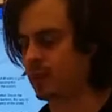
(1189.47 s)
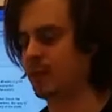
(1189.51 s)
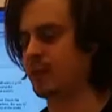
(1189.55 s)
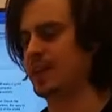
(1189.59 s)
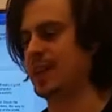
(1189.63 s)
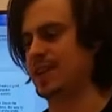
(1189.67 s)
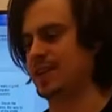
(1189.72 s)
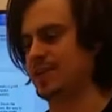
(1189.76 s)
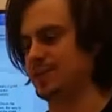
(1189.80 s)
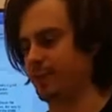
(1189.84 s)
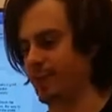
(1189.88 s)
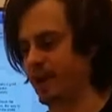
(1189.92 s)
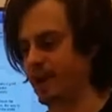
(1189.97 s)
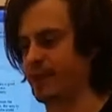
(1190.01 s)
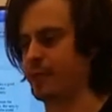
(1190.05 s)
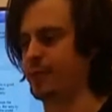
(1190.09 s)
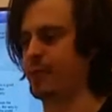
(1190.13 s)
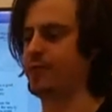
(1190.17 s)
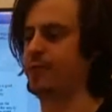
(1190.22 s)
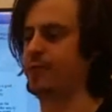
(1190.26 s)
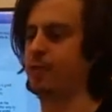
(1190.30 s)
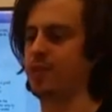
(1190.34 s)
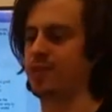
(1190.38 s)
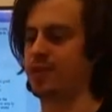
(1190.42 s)
That's where
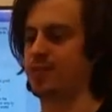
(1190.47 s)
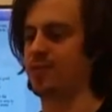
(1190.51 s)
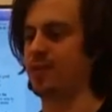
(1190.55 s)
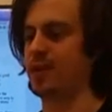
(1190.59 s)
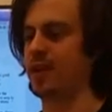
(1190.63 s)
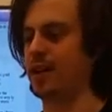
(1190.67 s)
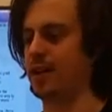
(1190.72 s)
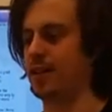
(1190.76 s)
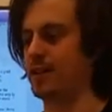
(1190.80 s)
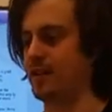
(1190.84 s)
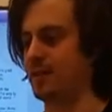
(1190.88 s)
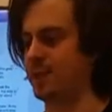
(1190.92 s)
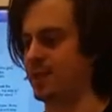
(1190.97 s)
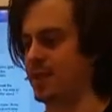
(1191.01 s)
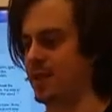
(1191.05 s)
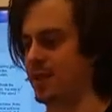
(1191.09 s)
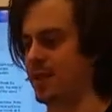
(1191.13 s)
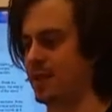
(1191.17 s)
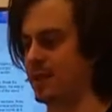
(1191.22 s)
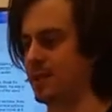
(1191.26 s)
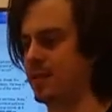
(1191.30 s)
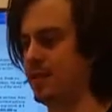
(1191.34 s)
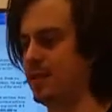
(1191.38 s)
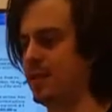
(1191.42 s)
Henry Ford's plan comes
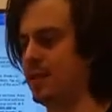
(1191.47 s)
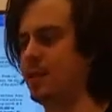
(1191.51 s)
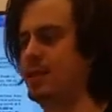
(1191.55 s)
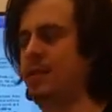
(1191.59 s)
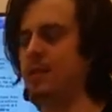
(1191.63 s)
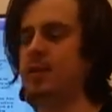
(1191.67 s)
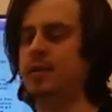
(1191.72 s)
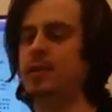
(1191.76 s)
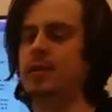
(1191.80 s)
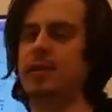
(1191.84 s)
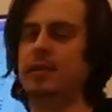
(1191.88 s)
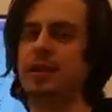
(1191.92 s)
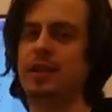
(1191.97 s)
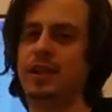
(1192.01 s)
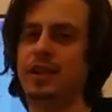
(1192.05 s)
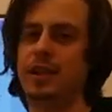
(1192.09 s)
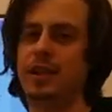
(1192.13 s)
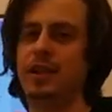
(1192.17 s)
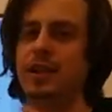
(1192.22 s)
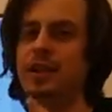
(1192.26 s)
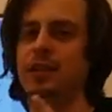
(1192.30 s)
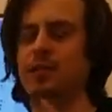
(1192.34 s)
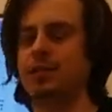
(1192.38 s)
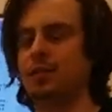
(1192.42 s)
in.
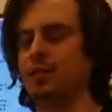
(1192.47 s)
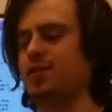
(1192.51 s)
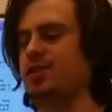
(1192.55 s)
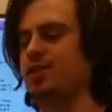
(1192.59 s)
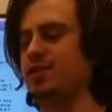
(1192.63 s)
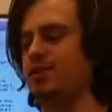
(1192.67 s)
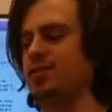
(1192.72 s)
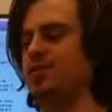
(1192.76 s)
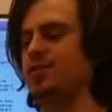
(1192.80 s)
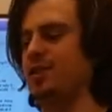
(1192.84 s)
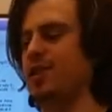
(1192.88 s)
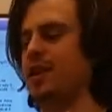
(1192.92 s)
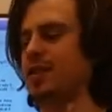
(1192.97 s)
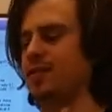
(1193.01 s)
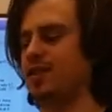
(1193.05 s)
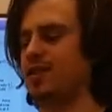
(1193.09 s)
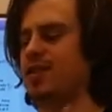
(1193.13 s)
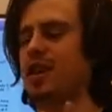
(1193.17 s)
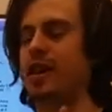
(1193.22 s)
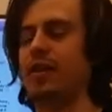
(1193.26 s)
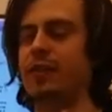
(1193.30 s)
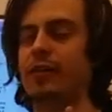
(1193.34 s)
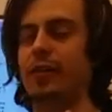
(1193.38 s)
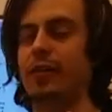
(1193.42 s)
He understood how
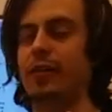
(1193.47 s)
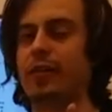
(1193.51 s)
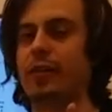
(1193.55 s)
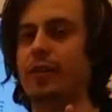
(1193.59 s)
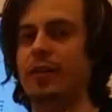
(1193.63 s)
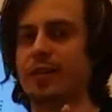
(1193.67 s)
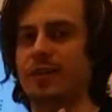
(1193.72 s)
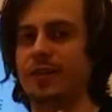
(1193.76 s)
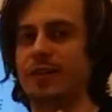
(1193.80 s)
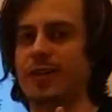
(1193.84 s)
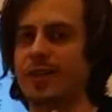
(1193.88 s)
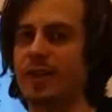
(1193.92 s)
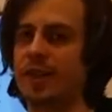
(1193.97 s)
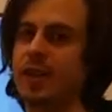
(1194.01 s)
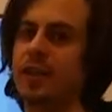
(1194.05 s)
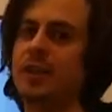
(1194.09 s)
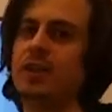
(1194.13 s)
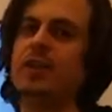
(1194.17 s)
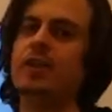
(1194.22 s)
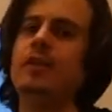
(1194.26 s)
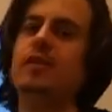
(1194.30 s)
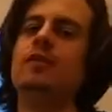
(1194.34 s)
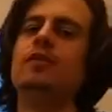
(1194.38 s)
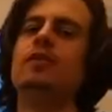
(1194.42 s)
sovereign currency
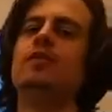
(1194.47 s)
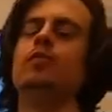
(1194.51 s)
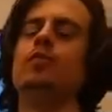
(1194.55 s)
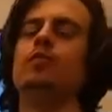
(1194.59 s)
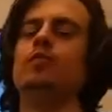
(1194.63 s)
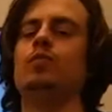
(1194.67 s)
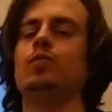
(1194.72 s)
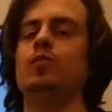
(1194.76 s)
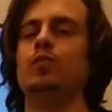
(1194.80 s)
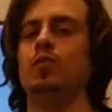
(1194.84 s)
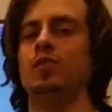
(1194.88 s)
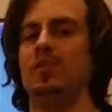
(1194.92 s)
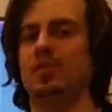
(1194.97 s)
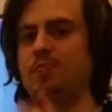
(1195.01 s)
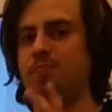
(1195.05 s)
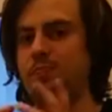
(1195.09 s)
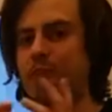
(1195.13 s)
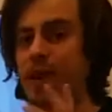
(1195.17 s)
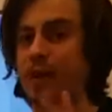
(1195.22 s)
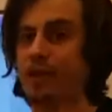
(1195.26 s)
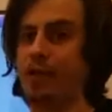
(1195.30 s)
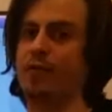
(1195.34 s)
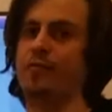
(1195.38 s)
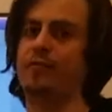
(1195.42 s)
was
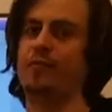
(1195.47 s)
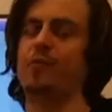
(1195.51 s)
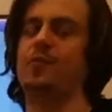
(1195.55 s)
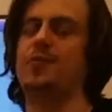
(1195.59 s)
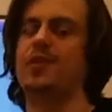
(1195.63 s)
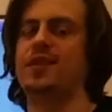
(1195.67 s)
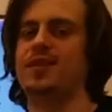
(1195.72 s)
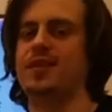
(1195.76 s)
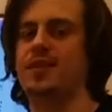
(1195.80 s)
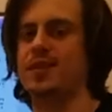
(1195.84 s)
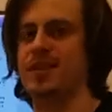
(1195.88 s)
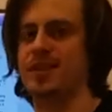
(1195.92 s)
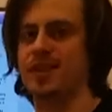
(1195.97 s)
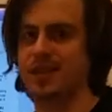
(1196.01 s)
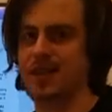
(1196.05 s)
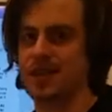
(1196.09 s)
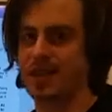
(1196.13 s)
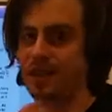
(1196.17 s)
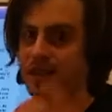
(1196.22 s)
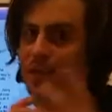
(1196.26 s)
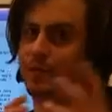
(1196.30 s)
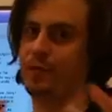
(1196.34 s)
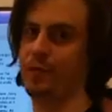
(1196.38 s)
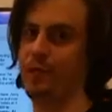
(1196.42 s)
better for business
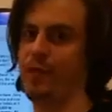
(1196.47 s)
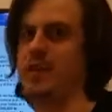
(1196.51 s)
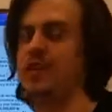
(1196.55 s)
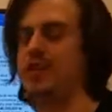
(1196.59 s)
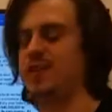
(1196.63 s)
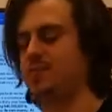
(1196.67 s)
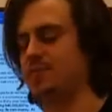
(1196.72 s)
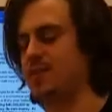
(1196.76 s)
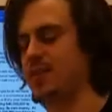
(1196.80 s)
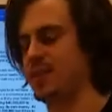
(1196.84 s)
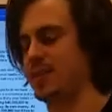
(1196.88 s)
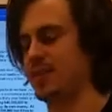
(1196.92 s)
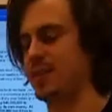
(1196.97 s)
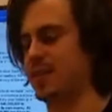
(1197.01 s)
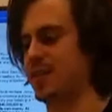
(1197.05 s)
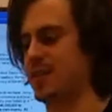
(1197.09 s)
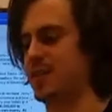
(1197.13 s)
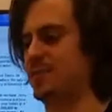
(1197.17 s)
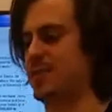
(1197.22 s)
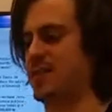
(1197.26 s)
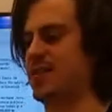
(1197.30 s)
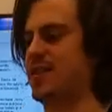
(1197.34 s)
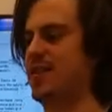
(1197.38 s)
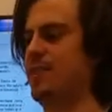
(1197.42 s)
and for his business
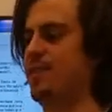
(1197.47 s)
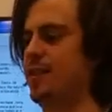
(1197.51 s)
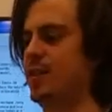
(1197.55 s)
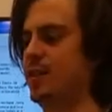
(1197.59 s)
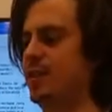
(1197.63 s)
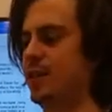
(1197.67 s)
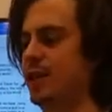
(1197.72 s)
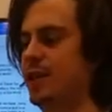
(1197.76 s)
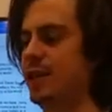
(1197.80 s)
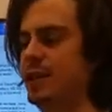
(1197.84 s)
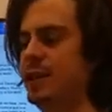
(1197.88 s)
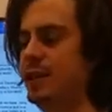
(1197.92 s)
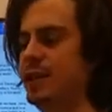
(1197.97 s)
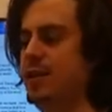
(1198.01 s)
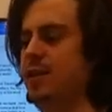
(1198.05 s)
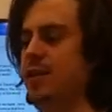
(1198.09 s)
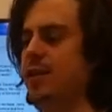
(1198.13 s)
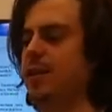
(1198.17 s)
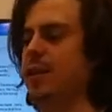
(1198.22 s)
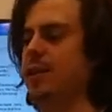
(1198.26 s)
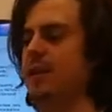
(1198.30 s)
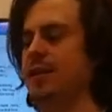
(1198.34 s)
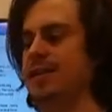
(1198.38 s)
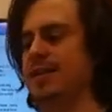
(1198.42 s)
specifically.
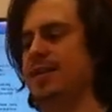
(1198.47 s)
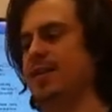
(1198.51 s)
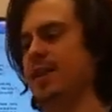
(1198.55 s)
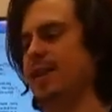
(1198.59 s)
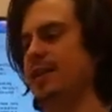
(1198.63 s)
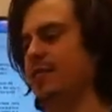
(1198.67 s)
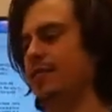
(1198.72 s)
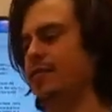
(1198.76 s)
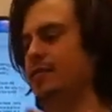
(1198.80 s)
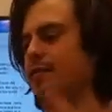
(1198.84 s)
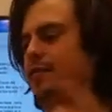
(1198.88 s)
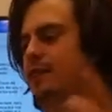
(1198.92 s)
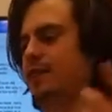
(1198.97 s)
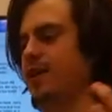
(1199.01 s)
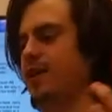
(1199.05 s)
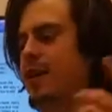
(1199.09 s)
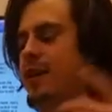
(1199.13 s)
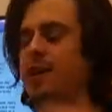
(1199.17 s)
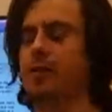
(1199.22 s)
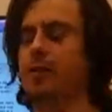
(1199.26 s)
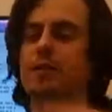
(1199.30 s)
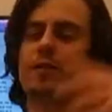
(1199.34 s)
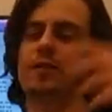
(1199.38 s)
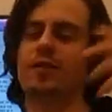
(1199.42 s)
instead of
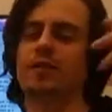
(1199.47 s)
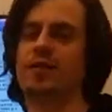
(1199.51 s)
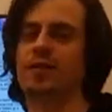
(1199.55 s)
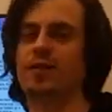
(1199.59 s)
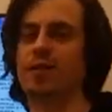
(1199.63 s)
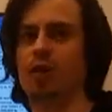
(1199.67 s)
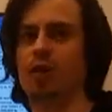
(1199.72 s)
Congress